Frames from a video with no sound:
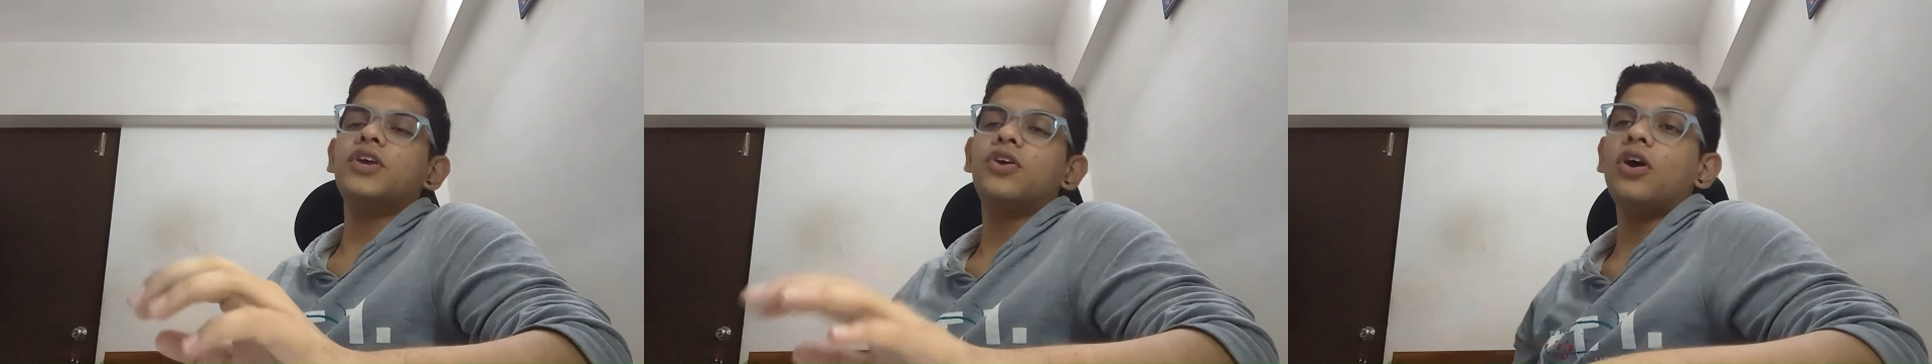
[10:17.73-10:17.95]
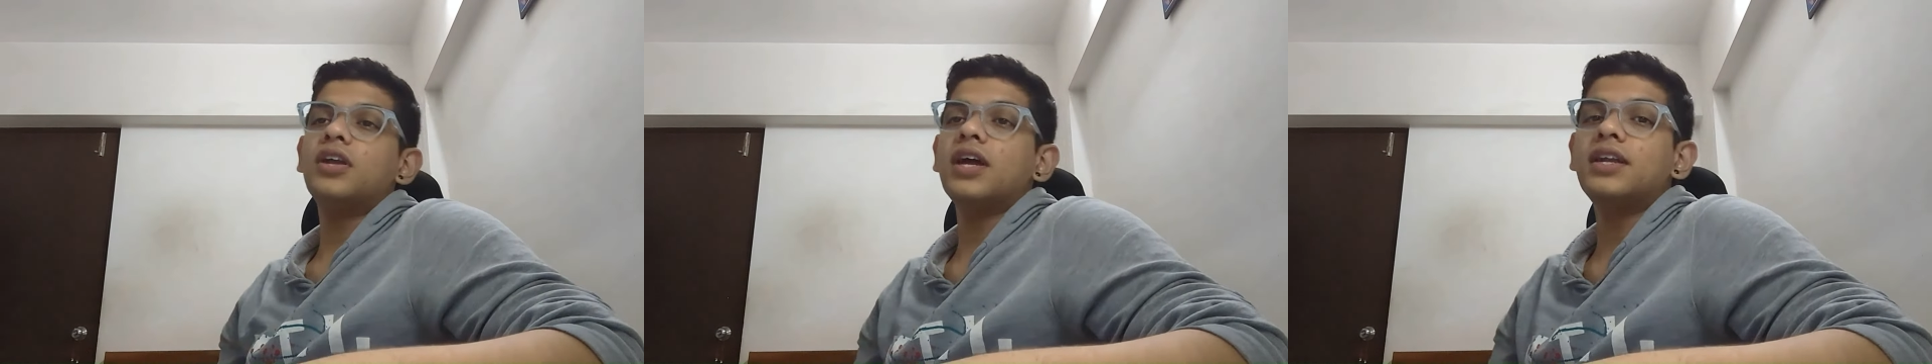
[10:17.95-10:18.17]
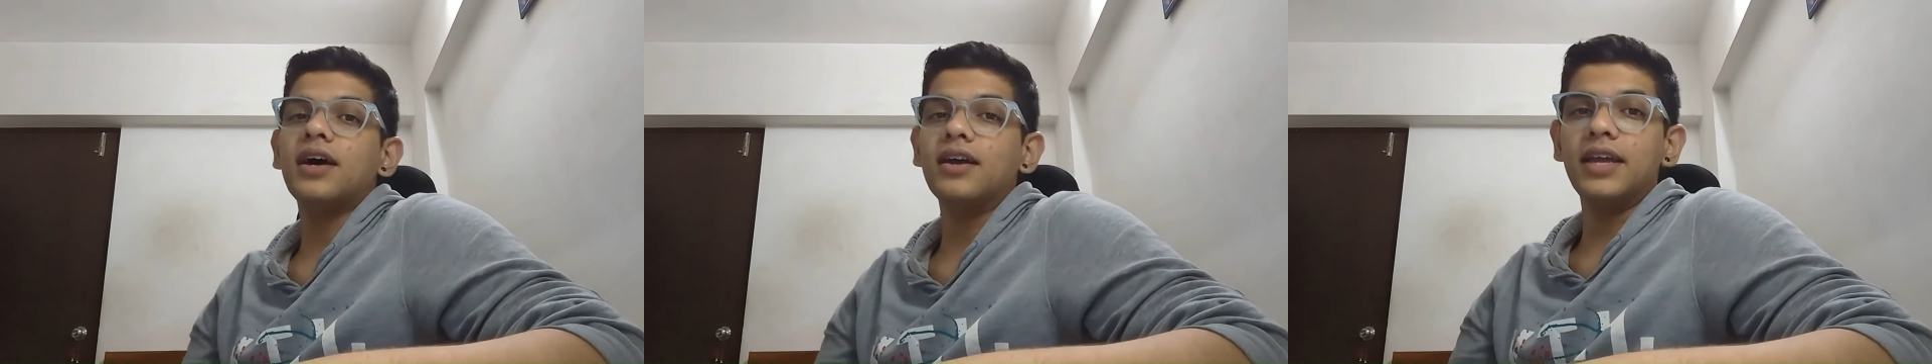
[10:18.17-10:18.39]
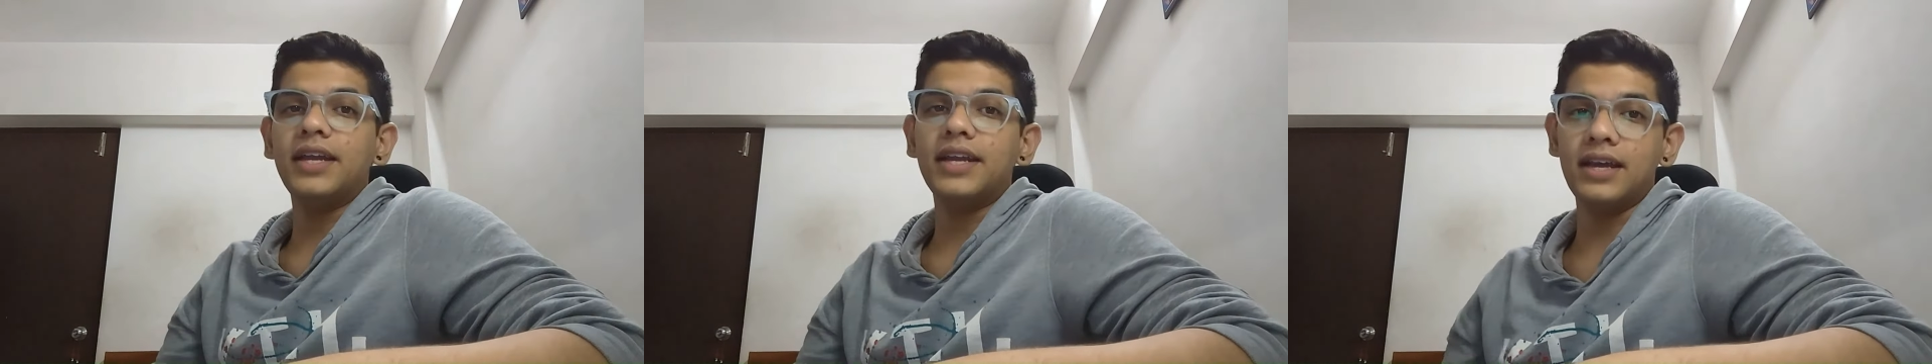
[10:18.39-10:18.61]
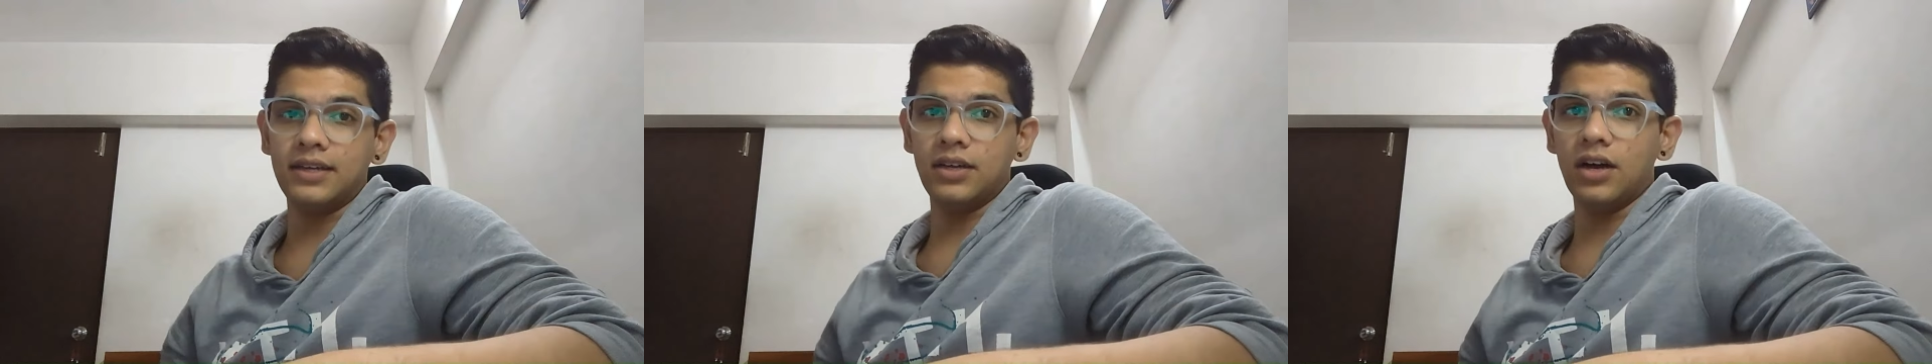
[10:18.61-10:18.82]
target and
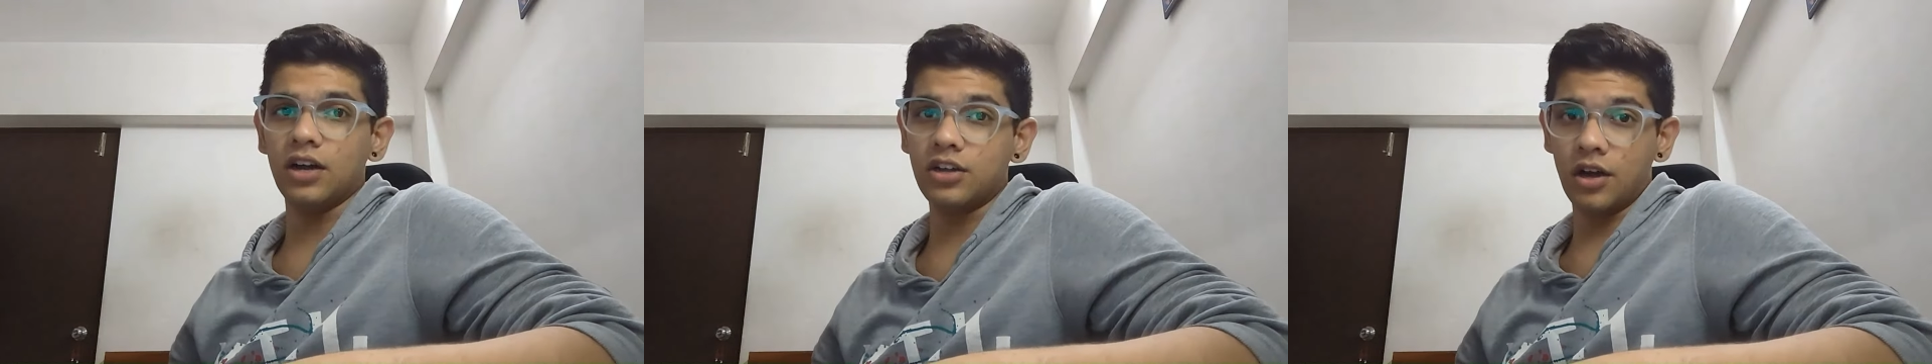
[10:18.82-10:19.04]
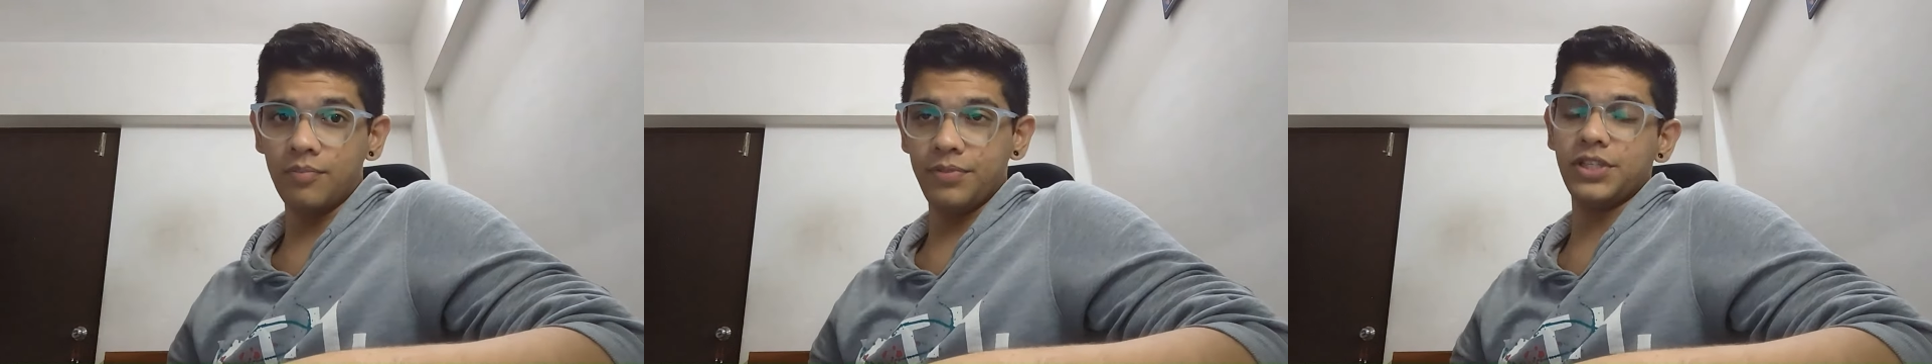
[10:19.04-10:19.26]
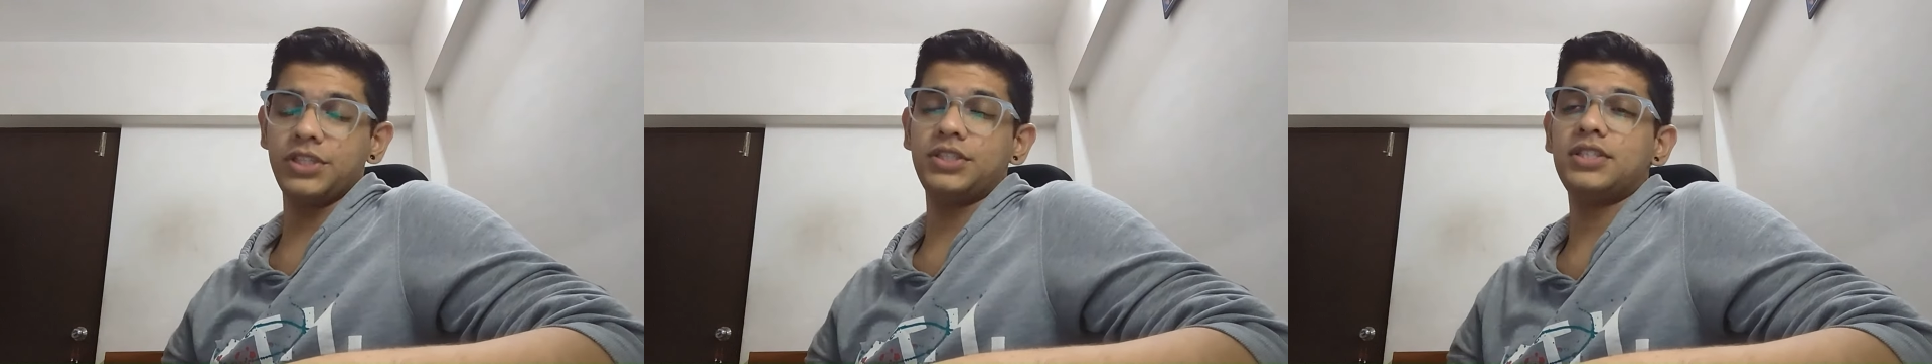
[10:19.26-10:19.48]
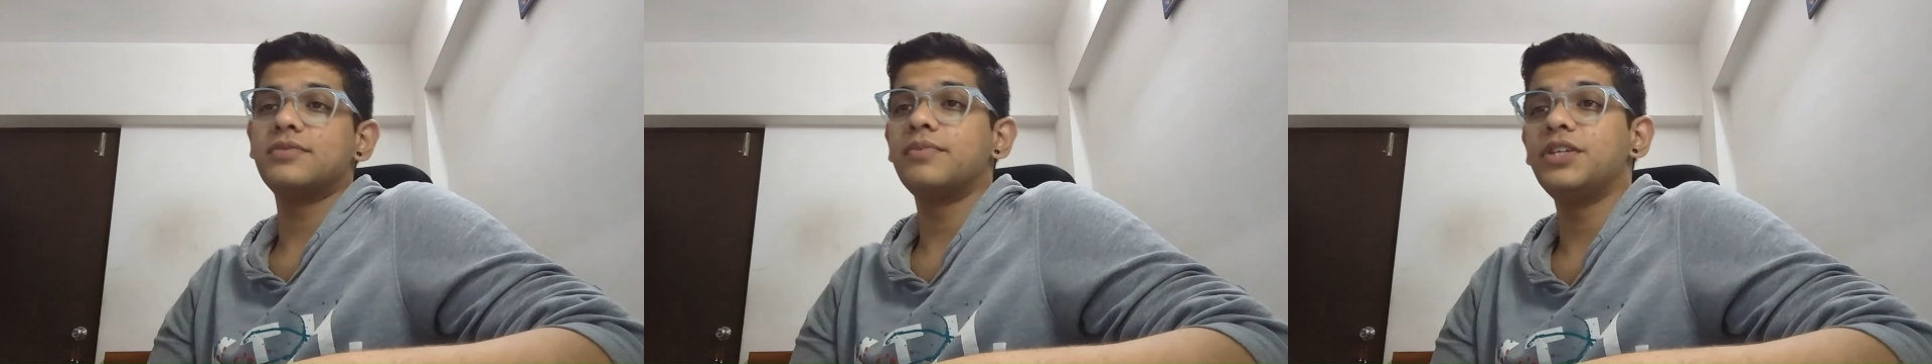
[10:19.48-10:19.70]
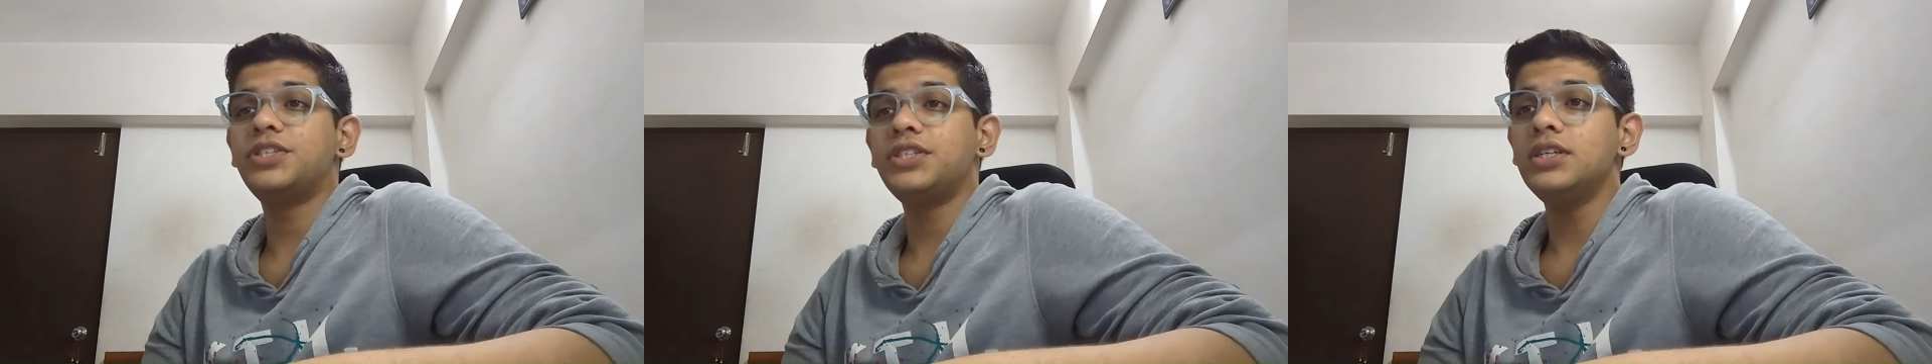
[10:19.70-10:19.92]
accomplished this mission.